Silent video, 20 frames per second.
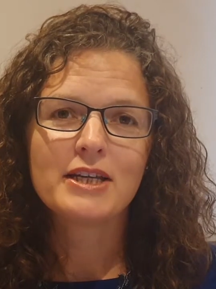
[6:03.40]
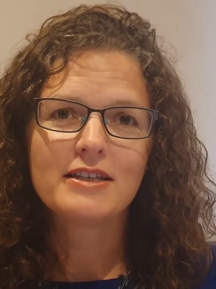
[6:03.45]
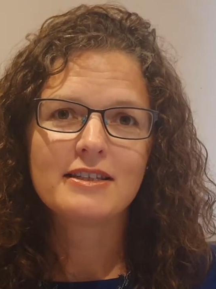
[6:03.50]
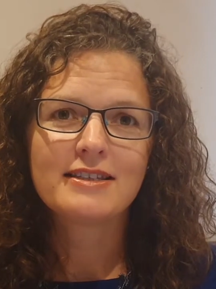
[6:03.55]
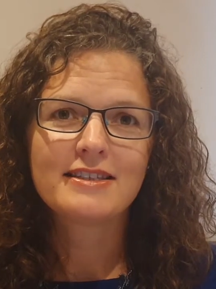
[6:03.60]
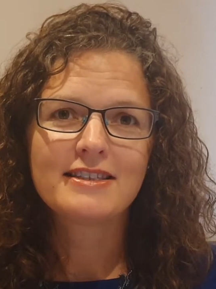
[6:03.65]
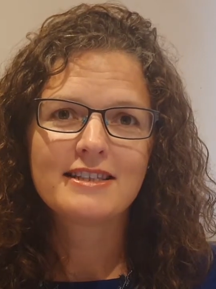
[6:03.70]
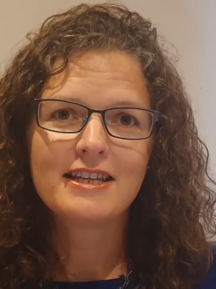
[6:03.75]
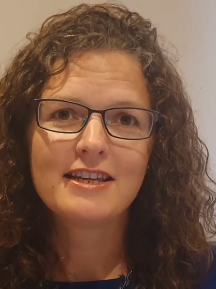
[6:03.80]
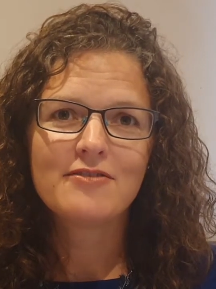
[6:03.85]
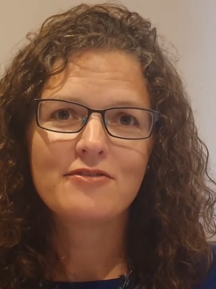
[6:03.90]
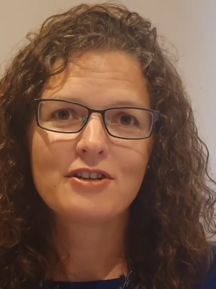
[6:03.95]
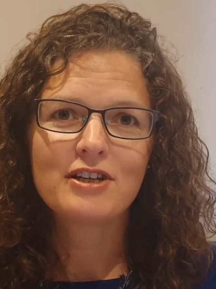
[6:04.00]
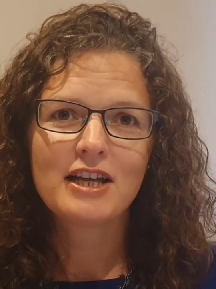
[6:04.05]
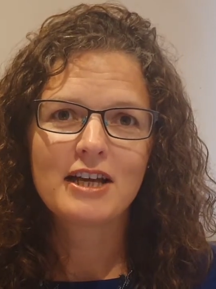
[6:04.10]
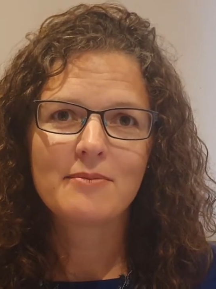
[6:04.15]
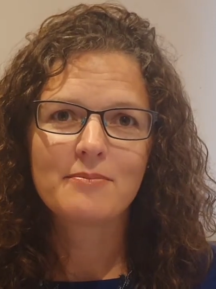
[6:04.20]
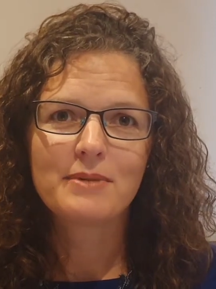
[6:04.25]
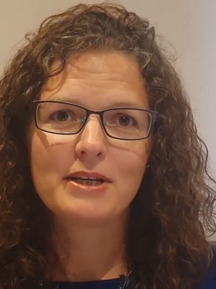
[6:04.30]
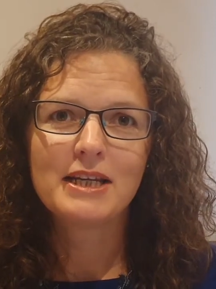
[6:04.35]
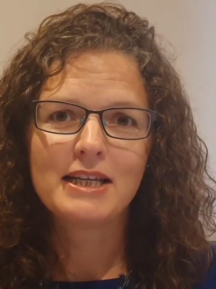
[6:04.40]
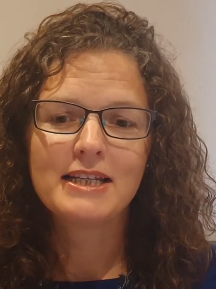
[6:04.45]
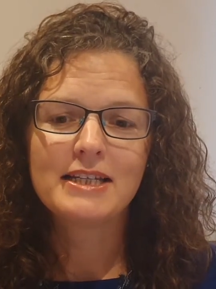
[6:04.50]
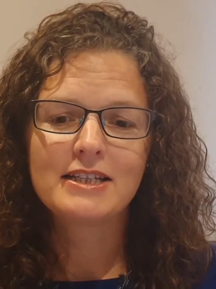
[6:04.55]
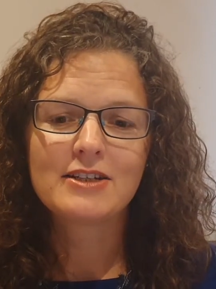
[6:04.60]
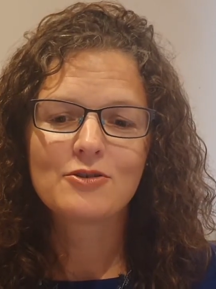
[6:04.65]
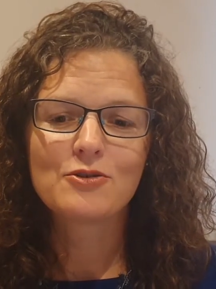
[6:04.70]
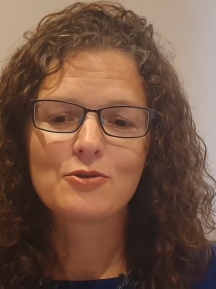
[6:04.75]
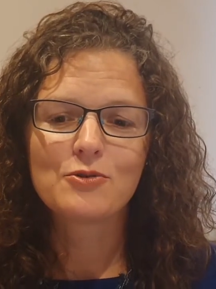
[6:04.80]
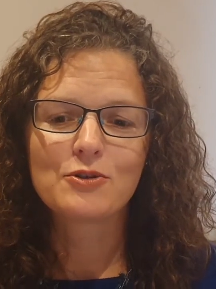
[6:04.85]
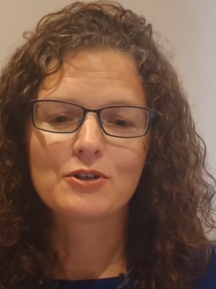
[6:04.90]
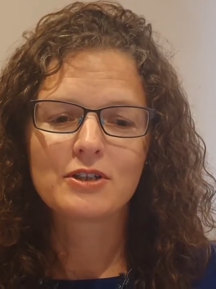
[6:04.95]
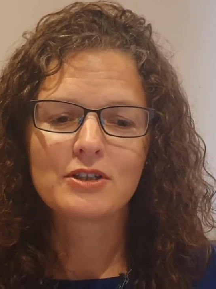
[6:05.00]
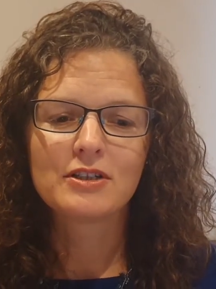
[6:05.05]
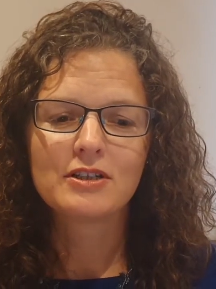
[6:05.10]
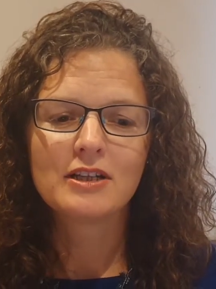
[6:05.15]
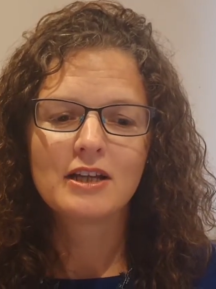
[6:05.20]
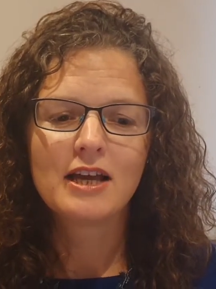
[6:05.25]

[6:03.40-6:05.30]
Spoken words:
Stephen and Melita Gordon